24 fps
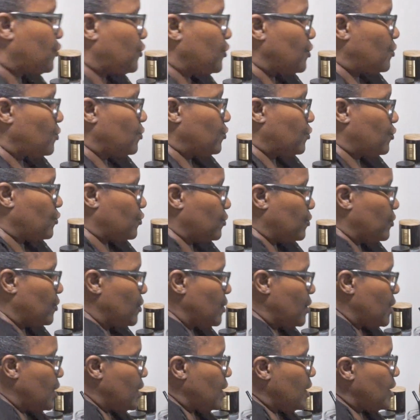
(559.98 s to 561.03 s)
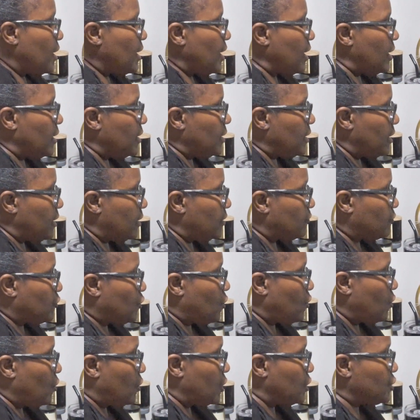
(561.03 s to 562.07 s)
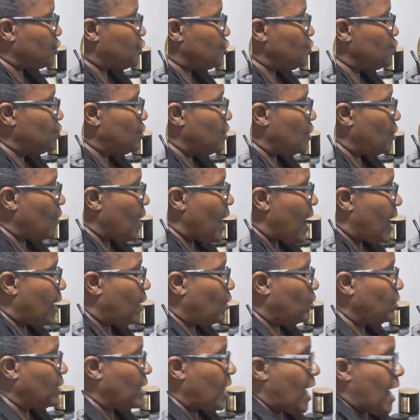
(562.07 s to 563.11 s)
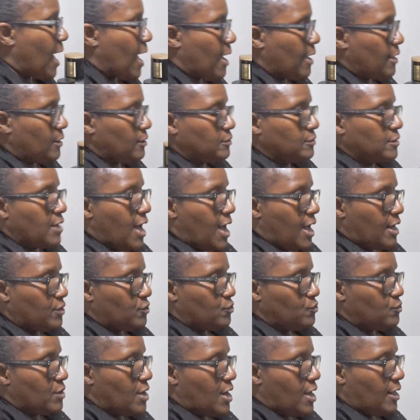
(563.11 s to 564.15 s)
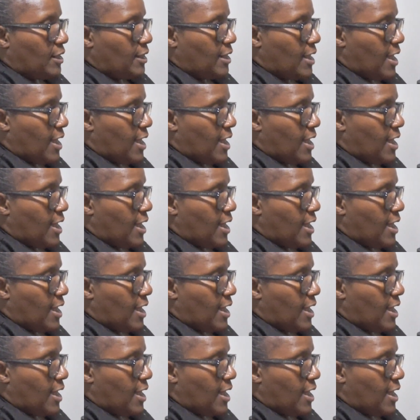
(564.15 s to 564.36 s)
showed you. And then of course, I don't lie. I do not